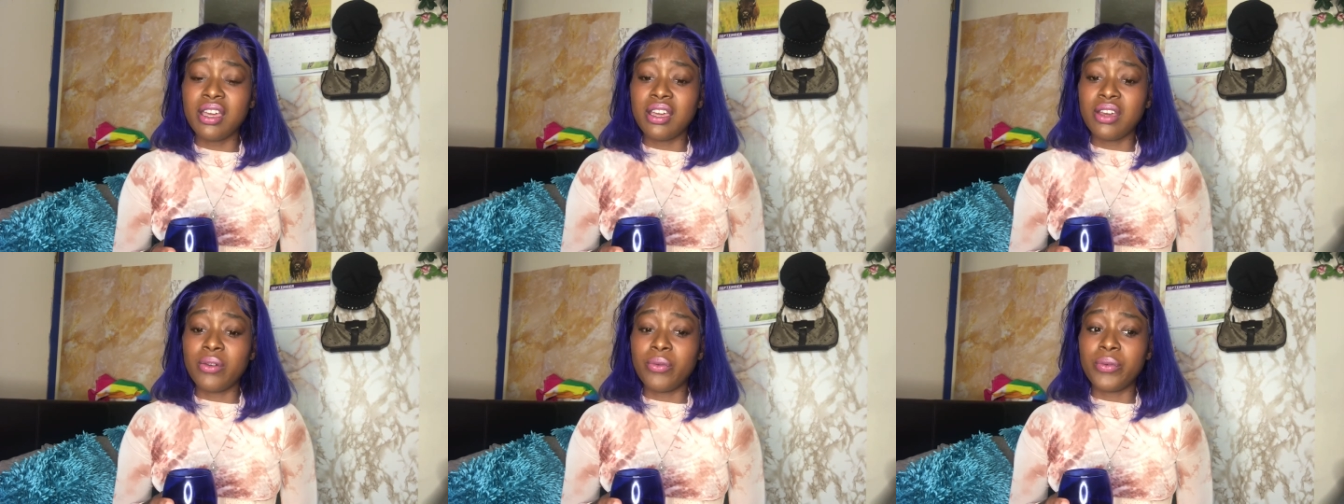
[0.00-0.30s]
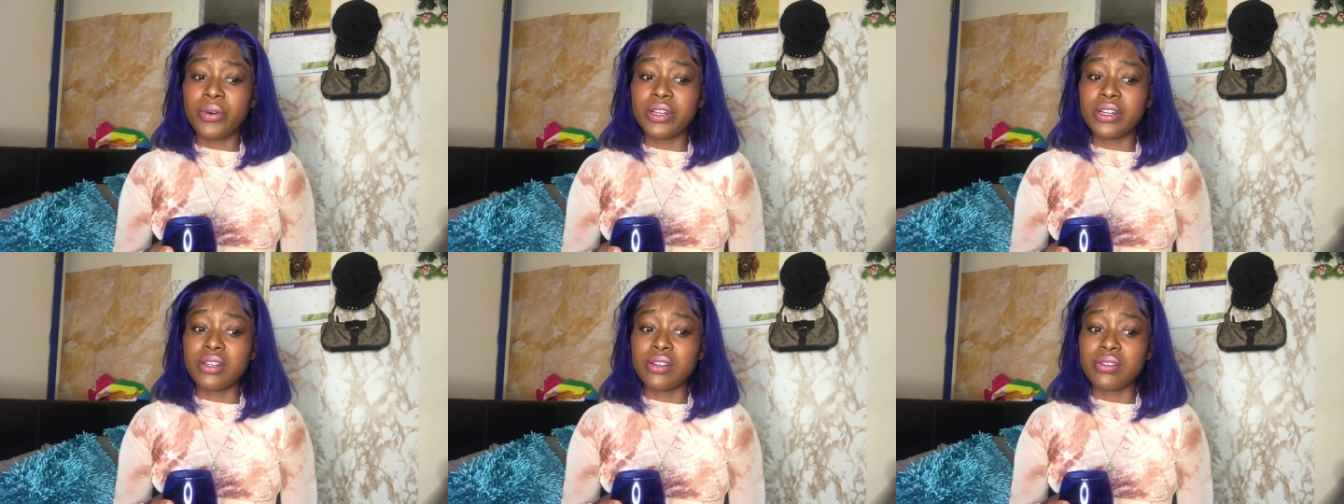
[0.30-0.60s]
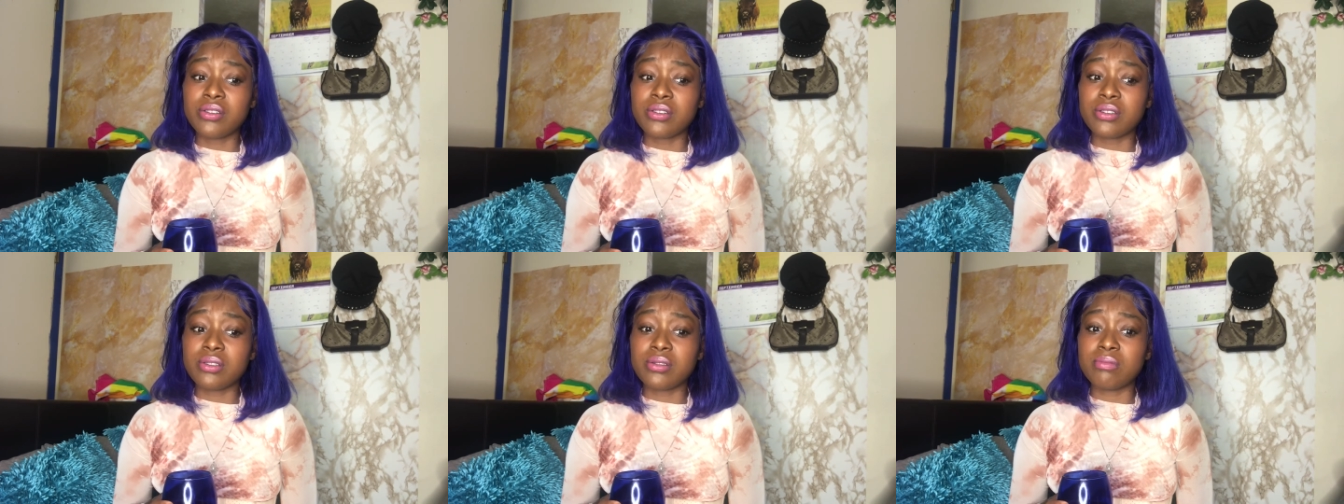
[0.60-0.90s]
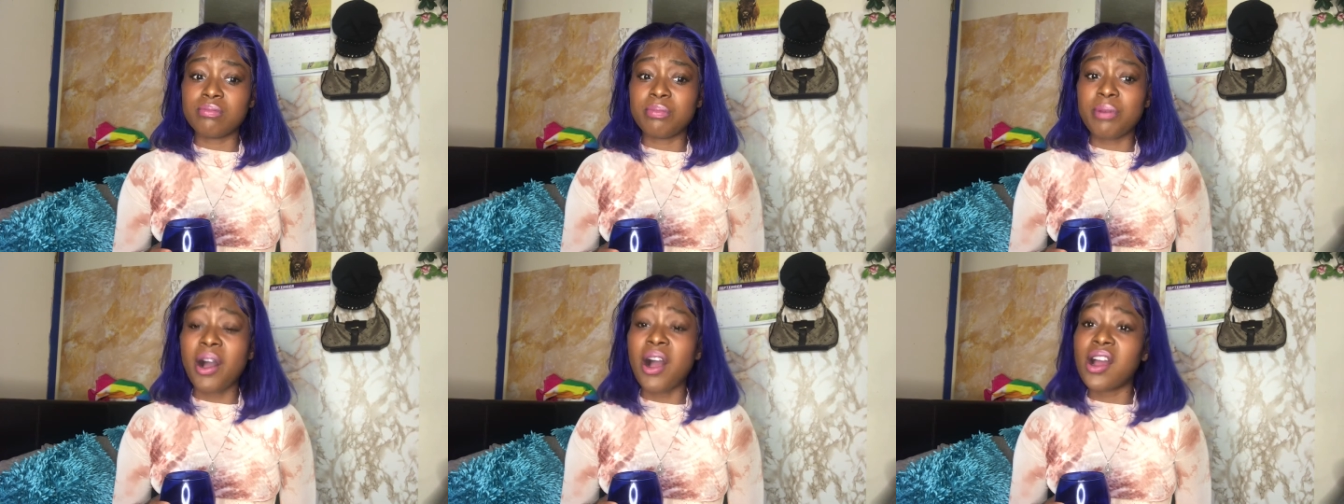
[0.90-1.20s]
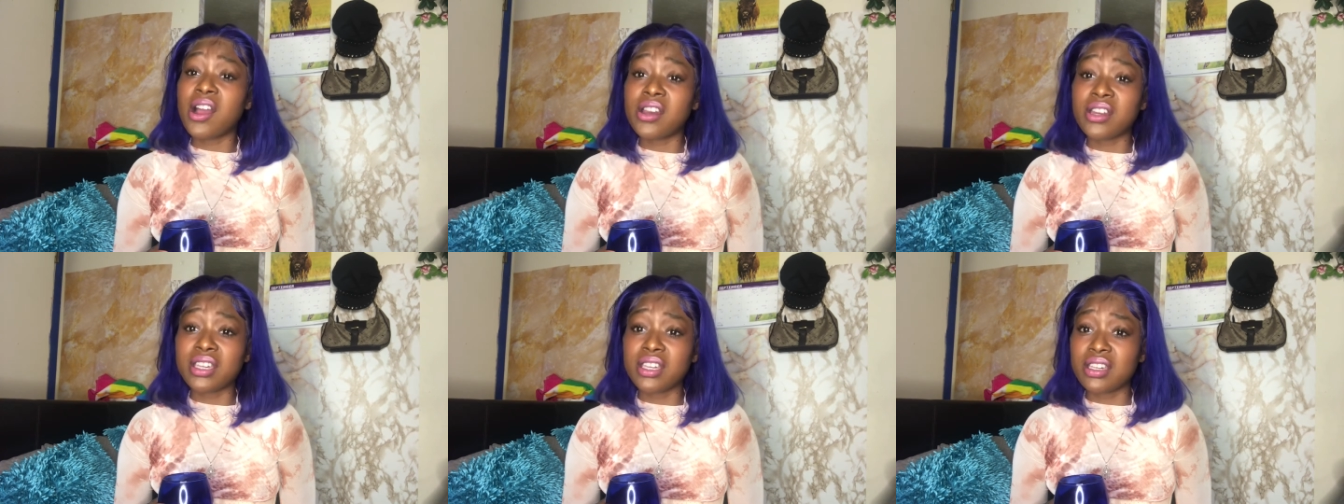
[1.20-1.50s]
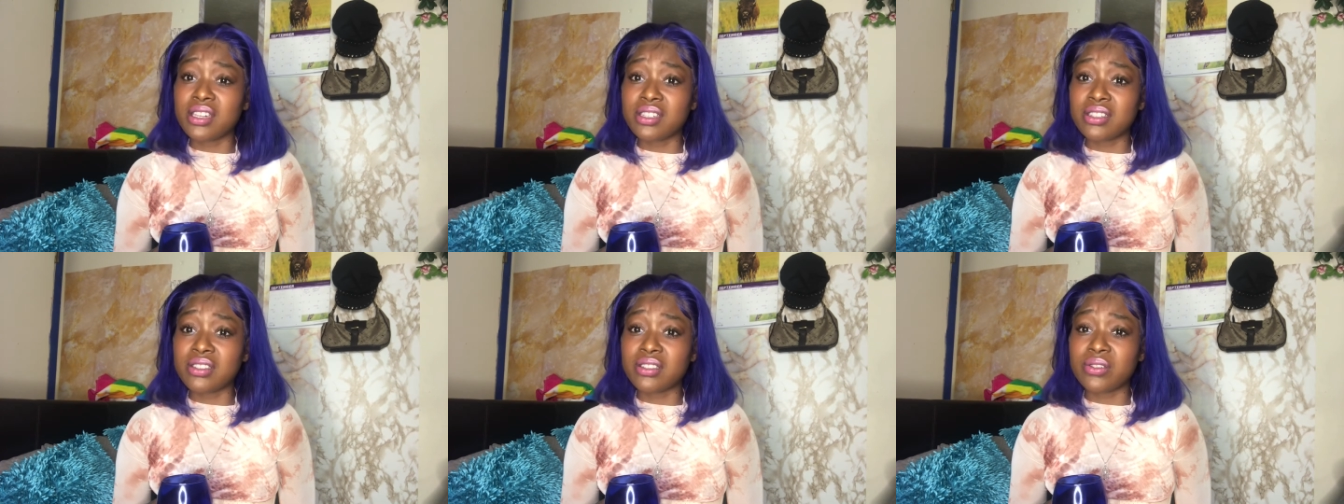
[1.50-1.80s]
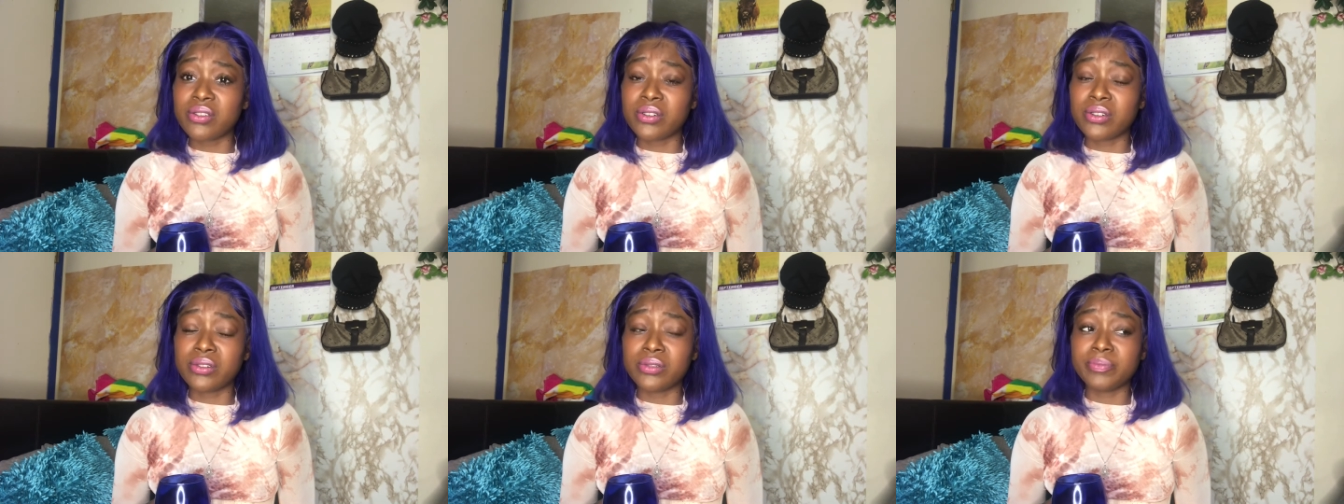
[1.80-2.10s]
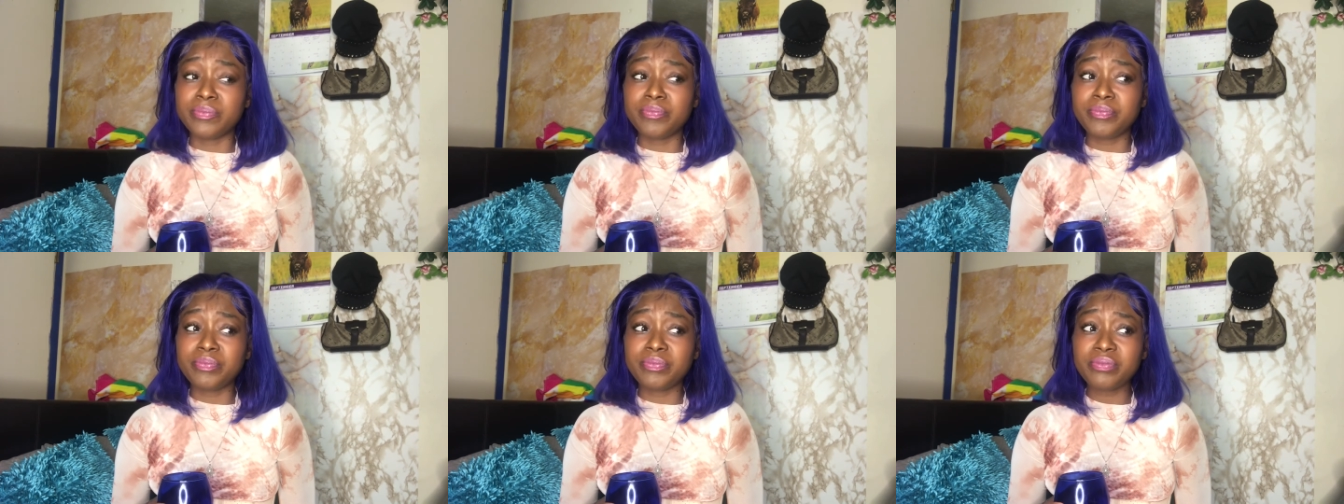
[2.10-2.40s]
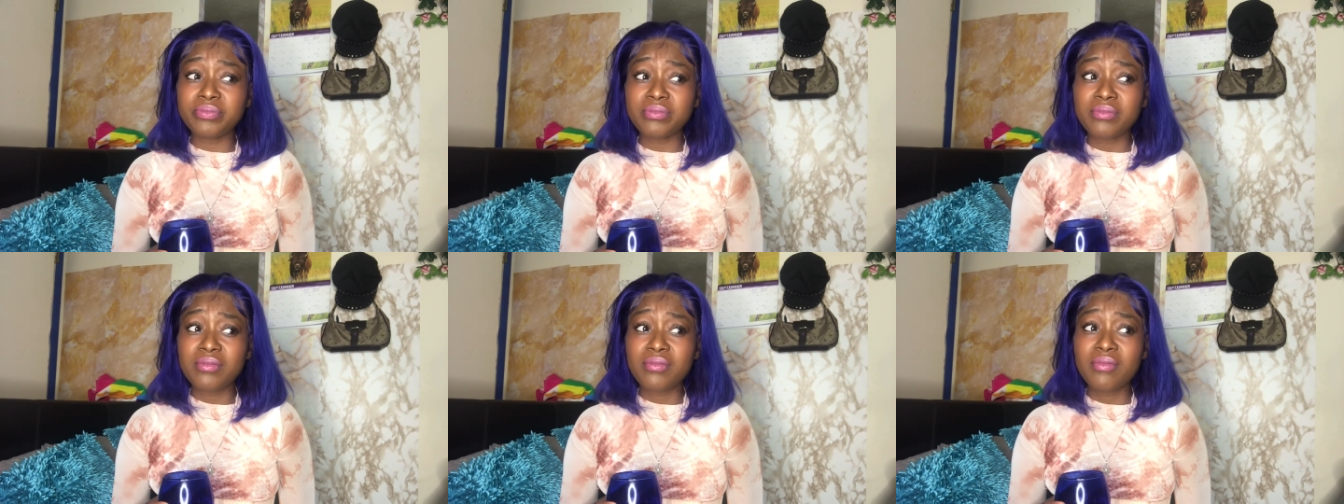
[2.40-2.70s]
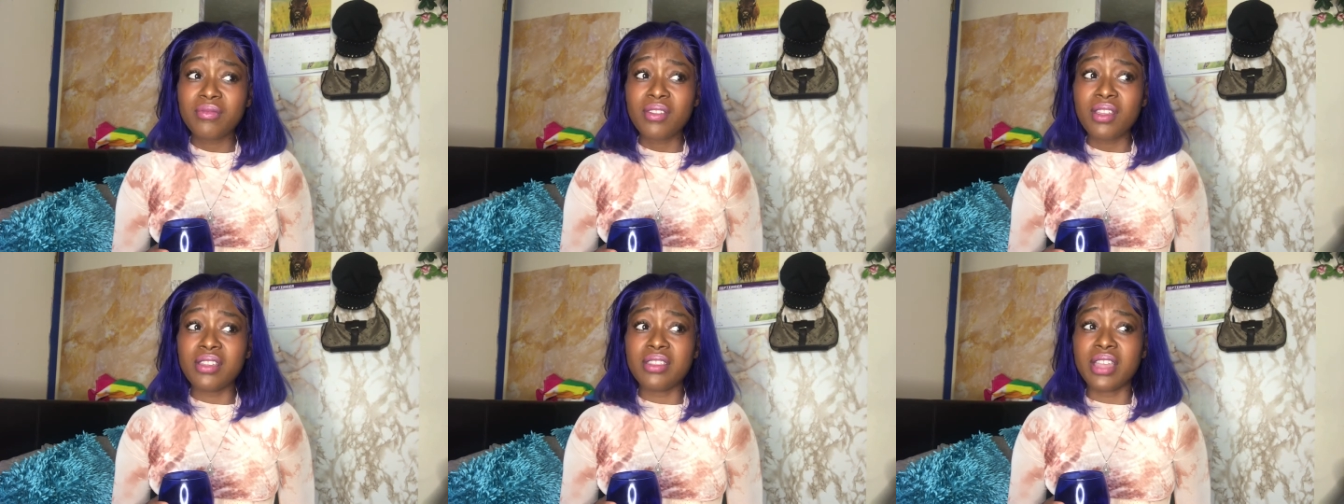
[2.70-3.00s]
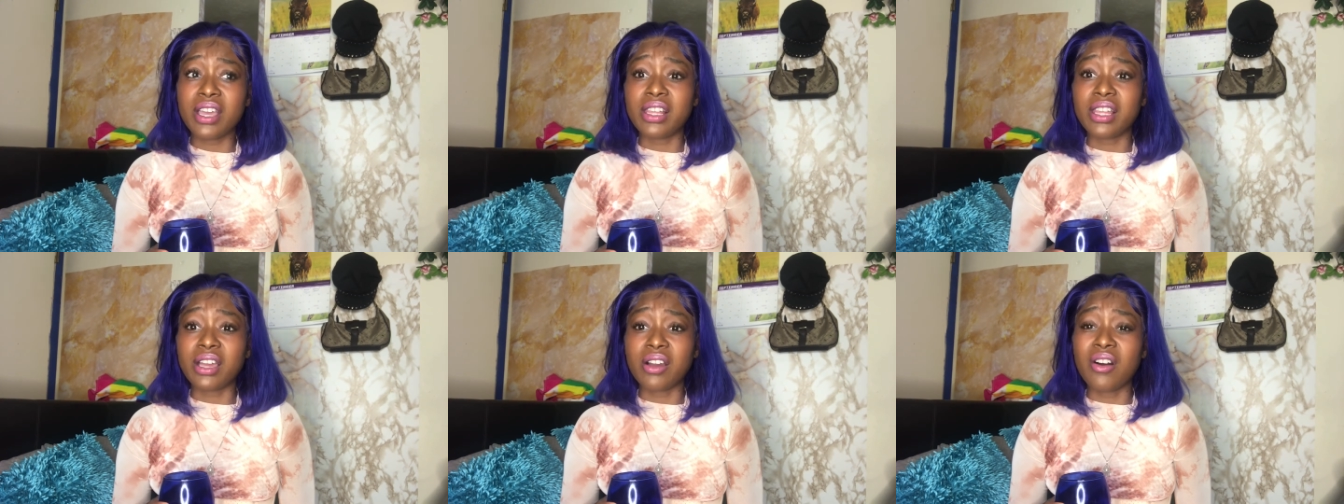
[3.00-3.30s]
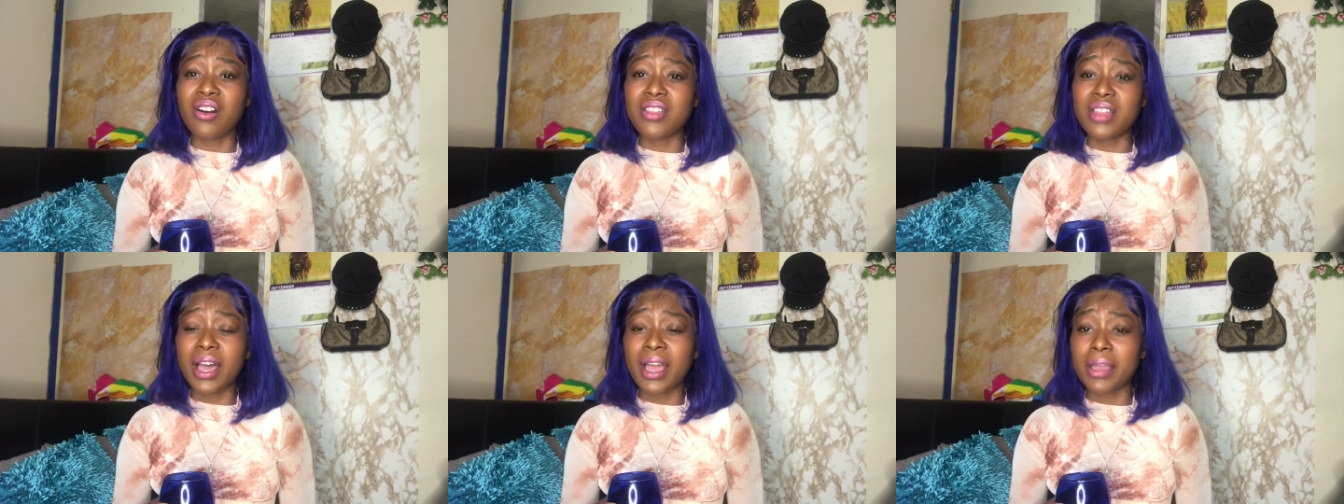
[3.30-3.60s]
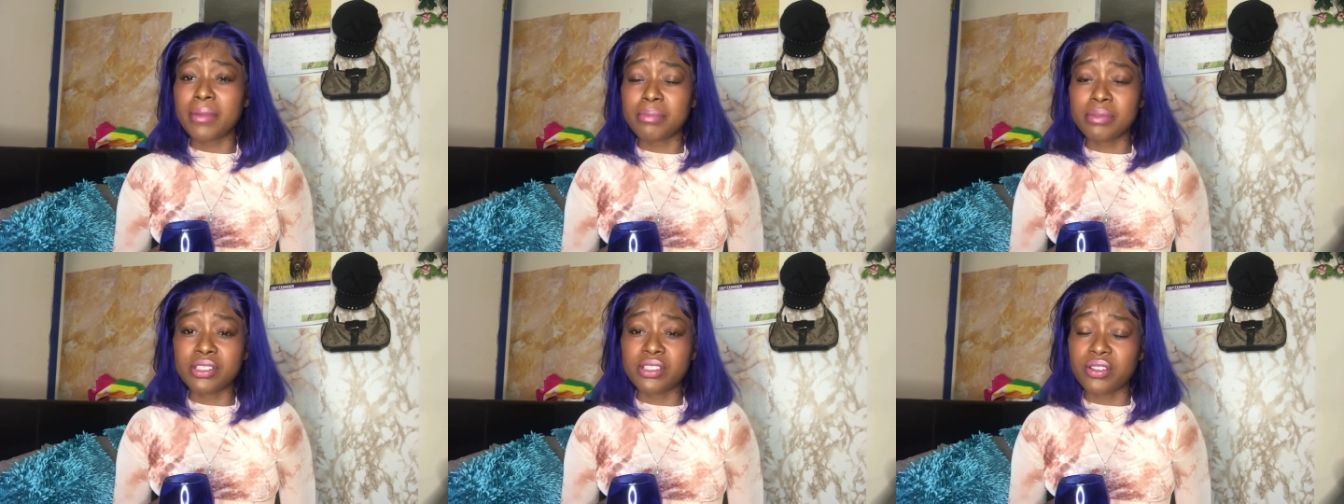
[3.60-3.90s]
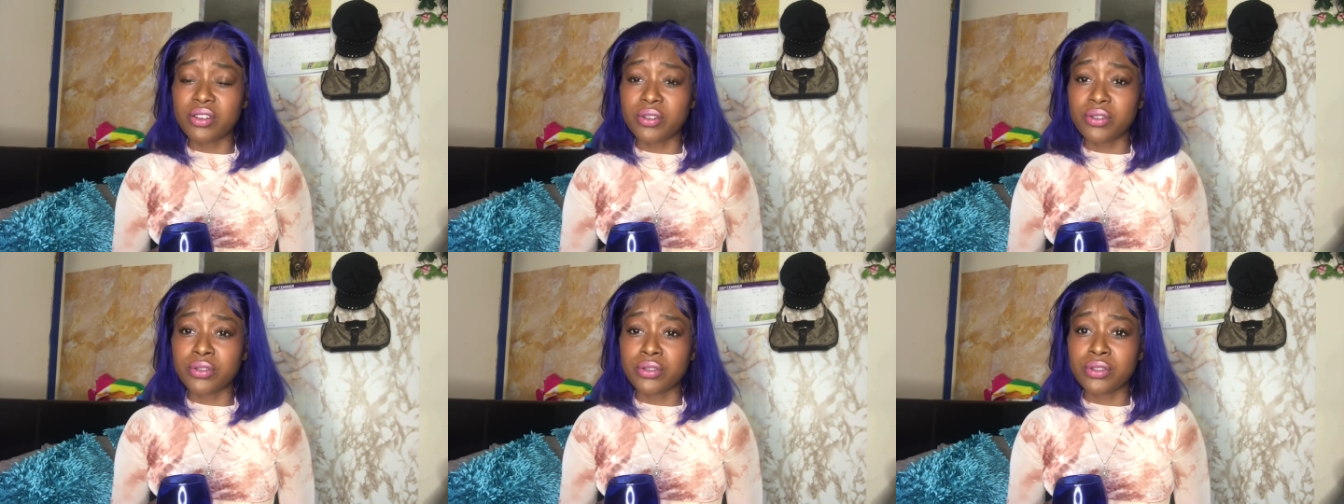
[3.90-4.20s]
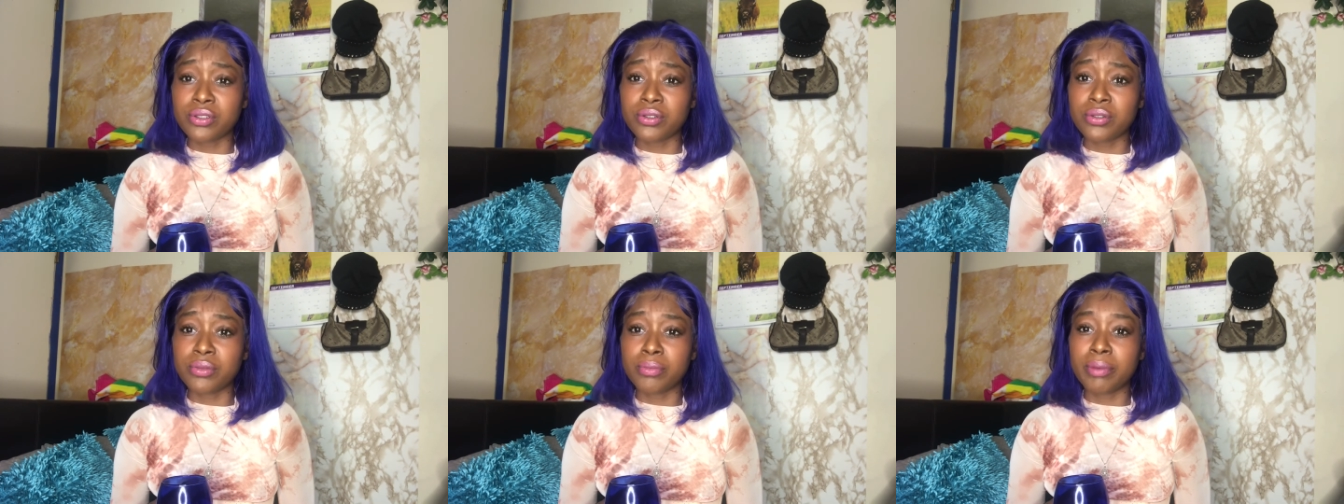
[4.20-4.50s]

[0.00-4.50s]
one of those parties that like all the hype beast goes to